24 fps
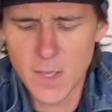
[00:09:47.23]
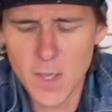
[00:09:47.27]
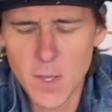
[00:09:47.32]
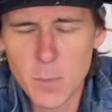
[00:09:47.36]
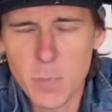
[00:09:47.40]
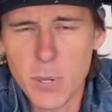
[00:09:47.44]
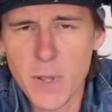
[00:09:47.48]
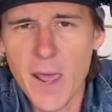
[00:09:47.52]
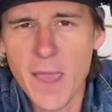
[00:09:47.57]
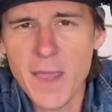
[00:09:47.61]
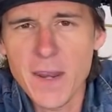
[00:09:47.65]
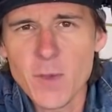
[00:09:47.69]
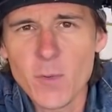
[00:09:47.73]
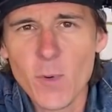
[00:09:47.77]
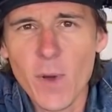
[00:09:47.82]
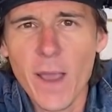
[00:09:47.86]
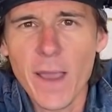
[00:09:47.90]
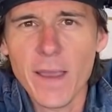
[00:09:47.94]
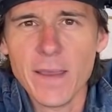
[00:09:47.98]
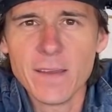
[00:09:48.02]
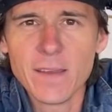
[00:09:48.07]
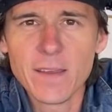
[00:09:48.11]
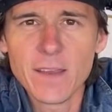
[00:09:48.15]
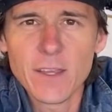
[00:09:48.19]
But
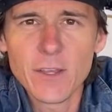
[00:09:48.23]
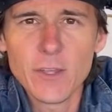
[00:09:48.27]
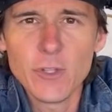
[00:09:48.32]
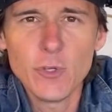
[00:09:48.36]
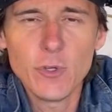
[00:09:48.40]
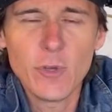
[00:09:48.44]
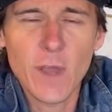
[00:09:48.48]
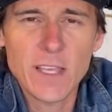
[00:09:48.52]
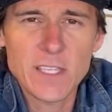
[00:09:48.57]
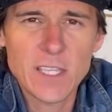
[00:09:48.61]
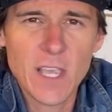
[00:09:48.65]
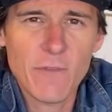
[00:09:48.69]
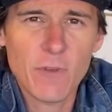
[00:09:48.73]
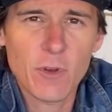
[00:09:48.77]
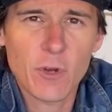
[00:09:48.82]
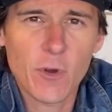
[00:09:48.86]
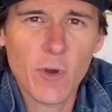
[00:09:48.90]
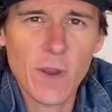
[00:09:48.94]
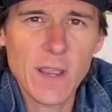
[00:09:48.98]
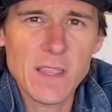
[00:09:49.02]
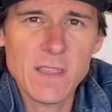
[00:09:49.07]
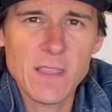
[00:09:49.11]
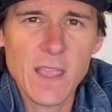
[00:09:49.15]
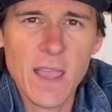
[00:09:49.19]
anyway, you guys have a
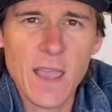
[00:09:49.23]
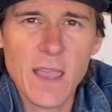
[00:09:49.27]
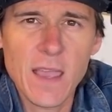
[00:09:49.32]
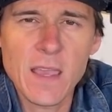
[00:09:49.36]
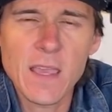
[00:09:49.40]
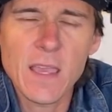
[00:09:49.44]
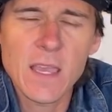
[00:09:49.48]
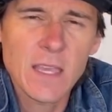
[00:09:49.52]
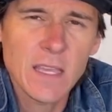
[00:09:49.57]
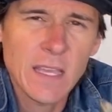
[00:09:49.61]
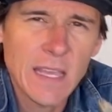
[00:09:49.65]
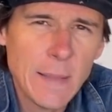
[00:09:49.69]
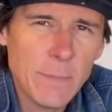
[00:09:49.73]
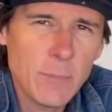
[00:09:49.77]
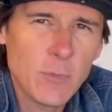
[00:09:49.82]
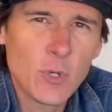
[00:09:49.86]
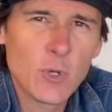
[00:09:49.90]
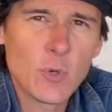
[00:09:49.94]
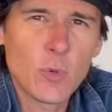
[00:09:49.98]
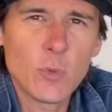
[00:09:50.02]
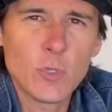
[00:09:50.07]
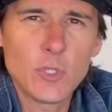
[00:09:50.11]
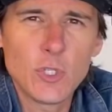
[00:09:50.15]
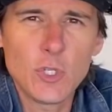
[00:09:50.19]
great day. Keep
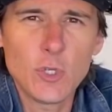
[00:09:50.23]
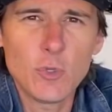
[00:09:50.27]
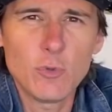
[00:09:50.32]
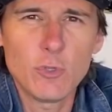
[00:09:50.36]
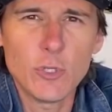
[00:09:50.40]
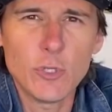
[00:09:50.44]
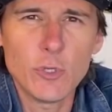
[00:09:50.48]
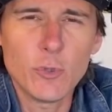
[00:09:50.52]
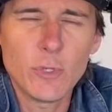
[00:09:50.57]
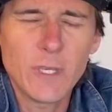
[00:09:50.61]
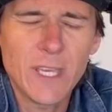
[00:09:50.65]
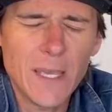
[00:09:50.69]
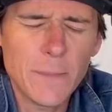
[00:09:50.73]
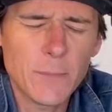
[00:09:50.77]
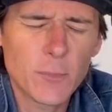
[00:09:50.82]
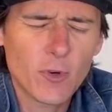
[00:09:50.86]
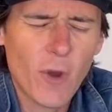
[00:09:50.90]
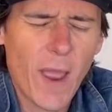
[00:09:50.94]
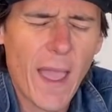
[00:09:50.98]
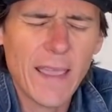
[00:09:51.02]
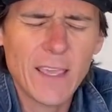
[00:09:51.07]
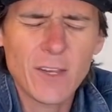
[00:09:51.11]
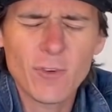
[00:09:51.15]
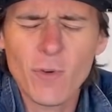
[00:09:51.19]
doing what you do. Keep
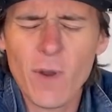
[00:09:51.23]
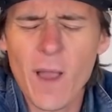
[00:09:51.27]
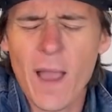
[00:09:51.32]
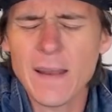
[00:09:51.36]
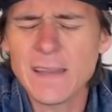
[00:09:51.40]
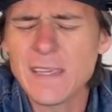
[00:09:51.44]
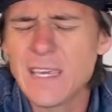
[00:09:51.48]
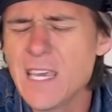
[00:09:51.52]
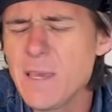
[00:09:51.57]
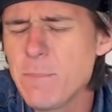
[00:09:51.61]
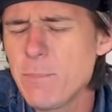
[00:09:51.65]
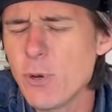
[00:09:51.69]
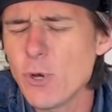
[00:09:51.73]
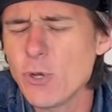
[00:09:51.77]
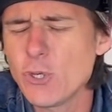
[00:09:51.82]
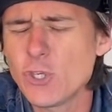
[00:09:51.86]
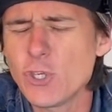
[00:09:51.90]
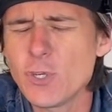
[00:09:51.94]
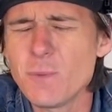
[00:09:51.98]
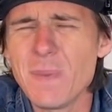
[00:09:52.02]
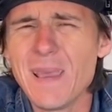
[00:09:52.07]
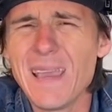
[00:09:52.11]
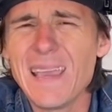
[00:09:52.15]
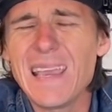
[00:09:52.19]
dragging rod, keep
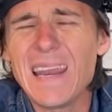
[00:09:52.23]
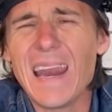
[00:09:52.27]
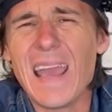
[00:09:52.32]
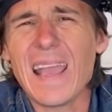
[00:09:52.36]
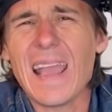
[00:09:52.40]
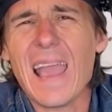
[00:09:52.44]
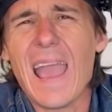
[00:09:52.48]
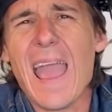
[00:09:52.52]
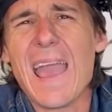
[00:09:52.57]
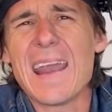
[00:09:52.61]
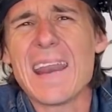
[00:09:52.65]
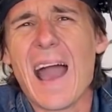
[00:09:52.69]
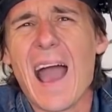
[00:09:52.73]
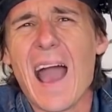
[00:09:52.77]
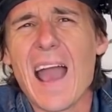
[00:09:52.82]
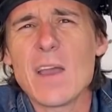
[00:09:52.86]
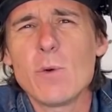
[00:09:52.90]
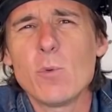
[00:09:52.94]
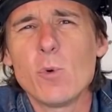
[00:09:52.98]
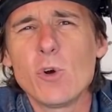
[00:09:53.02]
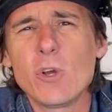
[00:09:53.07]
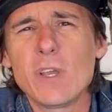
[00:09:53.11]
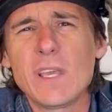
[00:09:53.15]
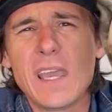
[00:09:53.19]
pushing me, and I
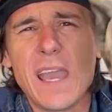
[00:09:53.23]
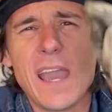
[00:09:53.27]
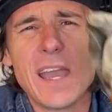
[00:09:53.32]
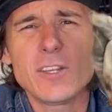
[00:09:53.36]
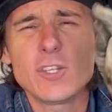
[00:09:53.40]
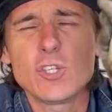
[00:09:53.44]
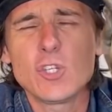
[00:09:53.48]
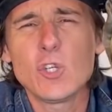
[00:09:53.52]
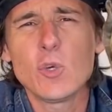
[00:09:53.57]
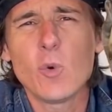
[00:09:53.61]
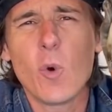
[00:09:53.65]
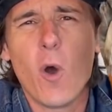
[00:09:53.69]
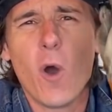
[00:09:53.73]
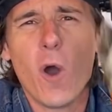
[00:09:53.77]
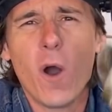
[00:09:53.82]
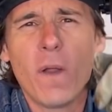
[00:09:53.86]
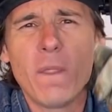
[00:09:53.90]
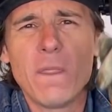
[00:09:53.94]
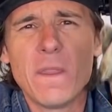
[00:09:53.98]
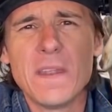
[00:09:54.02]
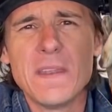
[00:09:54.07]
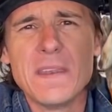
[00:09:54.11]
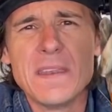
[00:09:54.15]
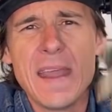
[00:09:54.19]
will catch you
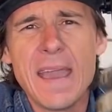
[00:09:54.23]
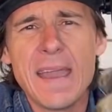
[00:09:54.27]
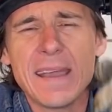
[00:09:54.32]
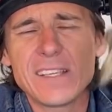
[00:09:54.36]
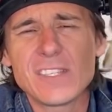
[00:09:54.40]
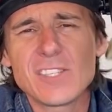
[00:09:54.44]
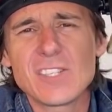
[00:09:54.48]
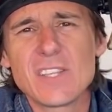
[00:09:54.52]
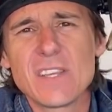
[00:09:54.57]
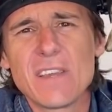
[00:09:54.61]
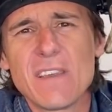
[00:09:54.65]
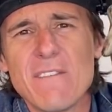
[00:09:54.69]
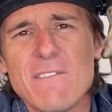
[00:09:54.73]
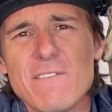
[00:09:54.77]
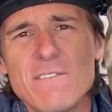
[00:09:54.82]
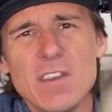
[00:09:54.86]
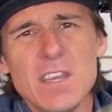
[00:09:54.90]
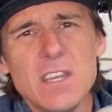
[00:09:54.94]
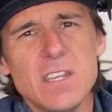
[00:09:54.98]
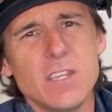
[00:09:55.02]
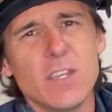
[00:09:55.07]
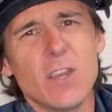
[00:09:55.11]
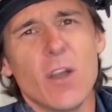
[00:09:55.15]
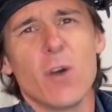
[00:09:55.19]
on the next
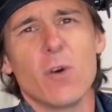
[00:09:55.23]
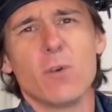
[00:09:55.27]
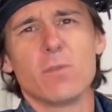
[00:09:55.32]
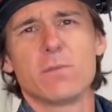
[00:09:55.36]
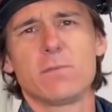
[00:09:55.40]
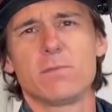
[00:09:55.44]
video.